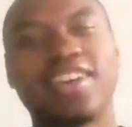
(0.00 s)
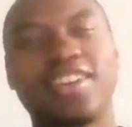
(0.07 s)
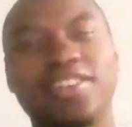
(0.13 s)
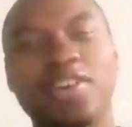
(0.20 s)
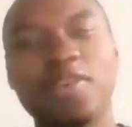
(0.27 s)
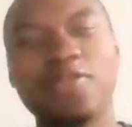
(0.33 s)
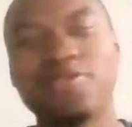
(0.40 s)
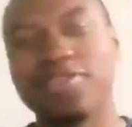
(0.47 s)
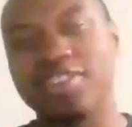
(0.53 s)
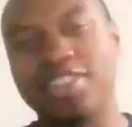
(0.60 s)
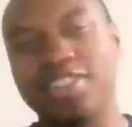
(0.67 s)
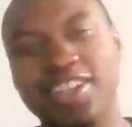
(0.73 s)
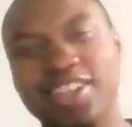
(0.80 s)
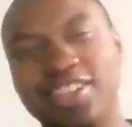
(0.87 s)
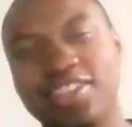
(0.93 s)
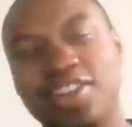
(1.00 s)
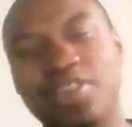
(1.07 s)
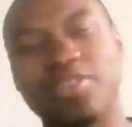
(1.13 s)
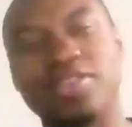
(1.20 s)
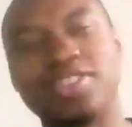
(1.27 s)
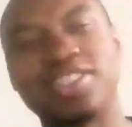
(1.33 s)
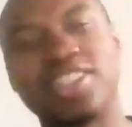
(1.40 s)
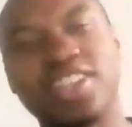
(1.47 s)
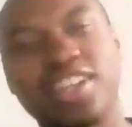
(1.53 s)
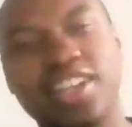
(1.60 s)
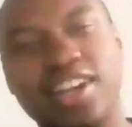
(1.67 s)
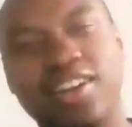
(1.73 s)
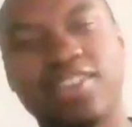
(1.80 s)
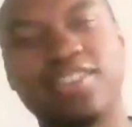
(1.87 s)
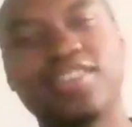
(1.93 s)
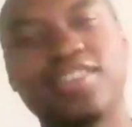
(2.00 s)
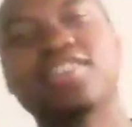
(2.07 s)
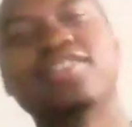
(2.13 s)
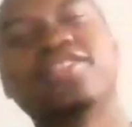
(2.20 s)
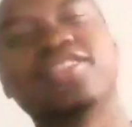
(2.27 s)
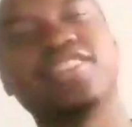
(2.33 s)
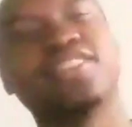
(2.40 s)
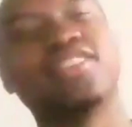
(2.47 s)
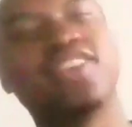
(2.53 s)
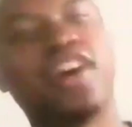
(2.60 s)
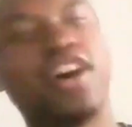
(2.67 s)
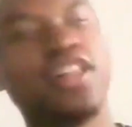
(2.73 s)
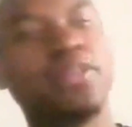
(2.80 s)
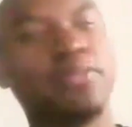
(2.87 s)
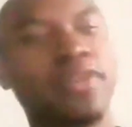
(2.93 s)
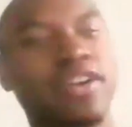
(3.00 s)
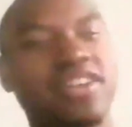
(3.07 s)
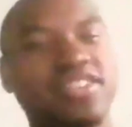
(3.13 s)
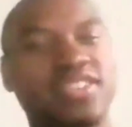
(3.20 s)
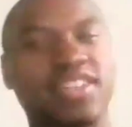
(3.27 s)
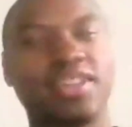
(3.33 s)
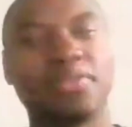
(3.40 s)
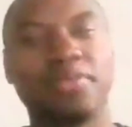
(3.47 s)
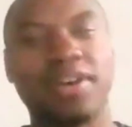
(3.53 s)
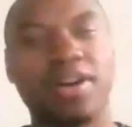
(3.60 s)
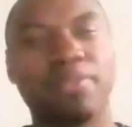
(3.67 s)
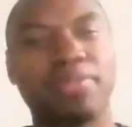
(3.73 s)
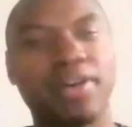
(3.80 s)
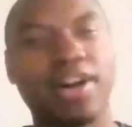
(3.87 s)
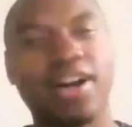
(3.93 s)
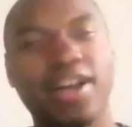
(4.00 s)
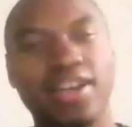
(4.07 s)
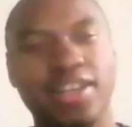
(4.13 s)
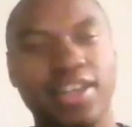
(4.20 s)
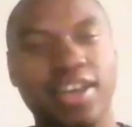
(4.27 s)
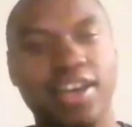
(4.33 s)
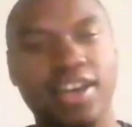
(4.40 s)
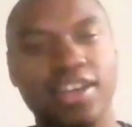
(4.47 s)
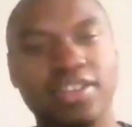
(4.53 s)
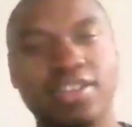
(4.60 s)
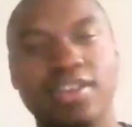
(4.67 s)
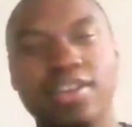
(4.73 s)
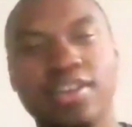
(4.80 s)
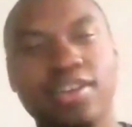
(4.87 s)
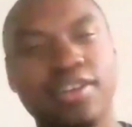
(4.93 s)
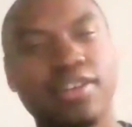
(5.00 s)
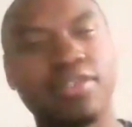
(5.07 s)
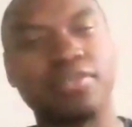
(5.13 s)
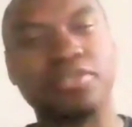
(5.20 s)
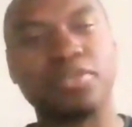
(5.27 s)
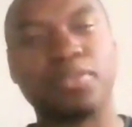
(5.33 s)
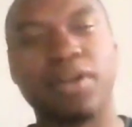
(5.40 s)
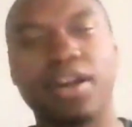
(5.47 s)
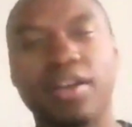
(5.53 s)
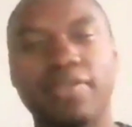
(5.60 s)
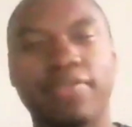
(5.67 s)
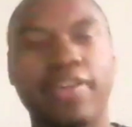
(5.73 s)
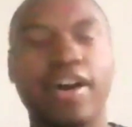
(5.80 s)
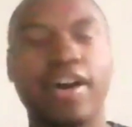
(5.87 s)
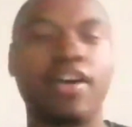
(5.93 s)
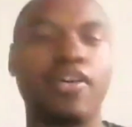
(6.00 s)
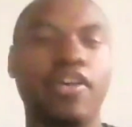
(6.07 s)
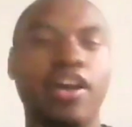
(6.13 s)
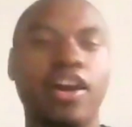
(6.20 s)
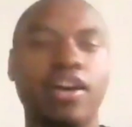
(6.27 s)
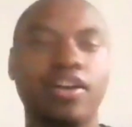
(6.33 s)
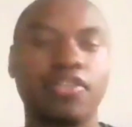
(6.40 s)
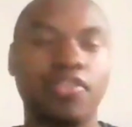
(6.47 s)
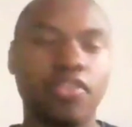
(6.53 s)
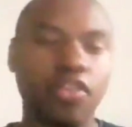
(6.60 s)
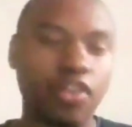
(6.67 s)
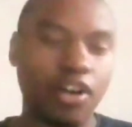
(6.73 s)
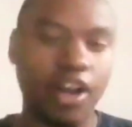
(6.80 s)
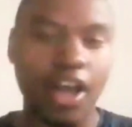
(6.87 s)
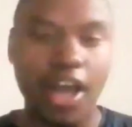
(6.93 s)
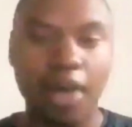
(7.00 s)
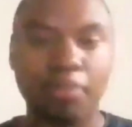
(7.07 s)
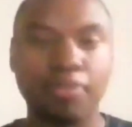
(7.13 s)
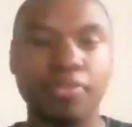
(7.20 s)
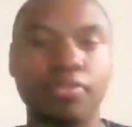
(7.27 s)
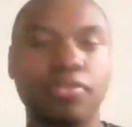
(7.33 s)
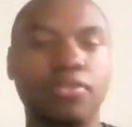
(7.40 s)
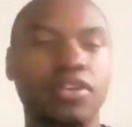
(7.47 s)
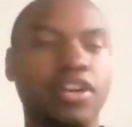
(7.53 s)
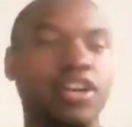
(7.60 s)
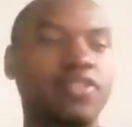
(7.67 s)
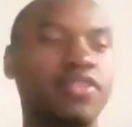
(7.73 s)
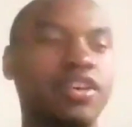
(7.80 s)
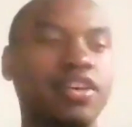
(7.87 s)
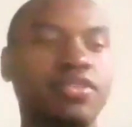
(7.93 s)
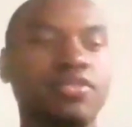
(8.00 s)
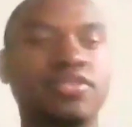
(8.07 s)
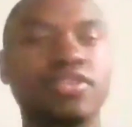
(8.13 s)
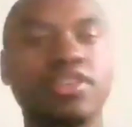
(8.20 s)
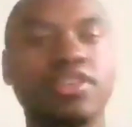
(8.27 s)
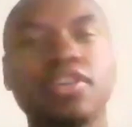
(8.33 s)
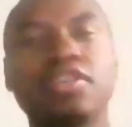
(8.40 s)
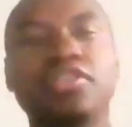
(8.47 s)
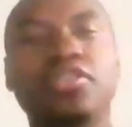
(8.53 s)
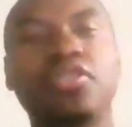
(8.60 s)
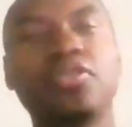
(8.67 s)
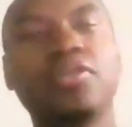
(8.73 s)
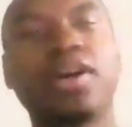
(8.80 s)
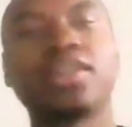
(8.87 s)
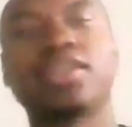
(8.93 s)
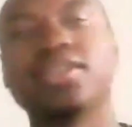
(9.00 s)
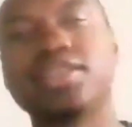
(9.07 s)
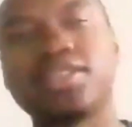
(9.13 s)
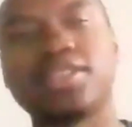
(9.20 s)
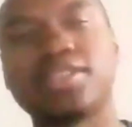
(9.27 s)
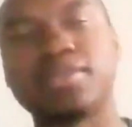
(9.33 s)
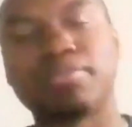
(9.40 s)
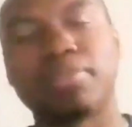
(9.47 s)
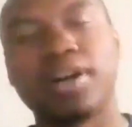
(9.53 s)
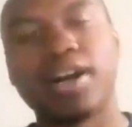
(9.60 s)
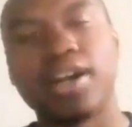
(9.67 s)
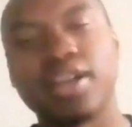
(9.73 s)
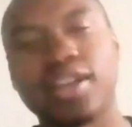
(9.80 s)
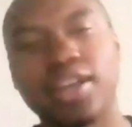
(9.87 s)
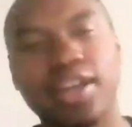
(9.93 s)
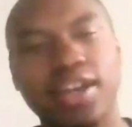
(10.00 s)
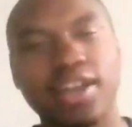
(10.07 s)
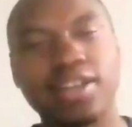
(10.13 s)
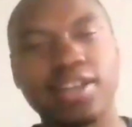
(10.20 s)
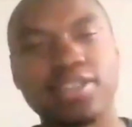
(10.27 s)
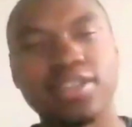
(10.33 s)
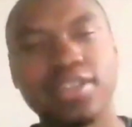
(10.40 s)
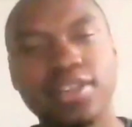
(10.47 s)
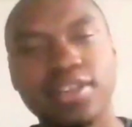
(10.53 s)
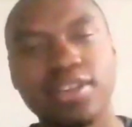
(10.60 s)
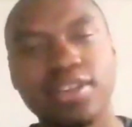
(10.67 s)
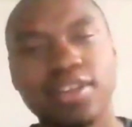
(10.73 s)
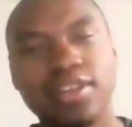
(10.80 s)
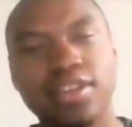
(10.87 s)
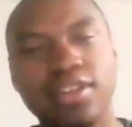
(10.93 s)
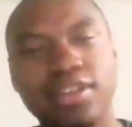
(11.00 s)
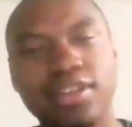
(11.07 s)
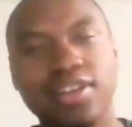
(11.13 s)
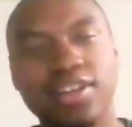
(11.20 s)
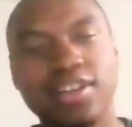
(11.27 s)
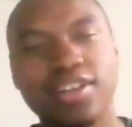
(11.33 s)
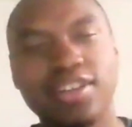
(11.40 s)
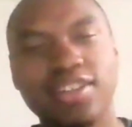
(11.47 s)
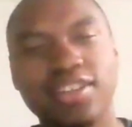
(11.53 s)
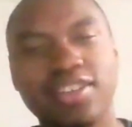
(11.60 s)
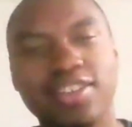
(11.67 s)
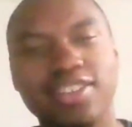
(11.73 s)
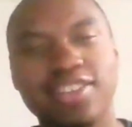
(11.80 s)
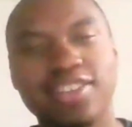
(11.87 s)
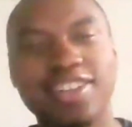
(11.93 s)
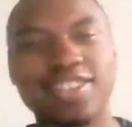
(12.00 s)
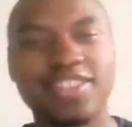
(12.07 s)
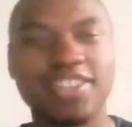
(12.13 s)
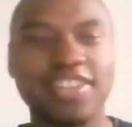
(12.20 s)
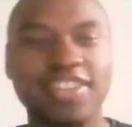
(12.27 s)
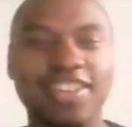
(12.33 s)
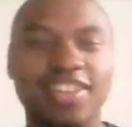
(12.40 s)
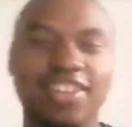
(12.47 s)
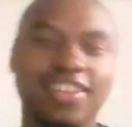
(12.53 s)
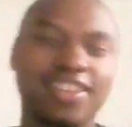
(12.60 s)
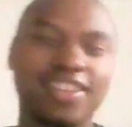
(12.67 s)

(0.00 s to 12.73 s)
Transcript: And don't forget to go check out the Young All American State of Mind podcast on Spotify or on Apple, whatever else you like to listen to podcasts. You know, that's it.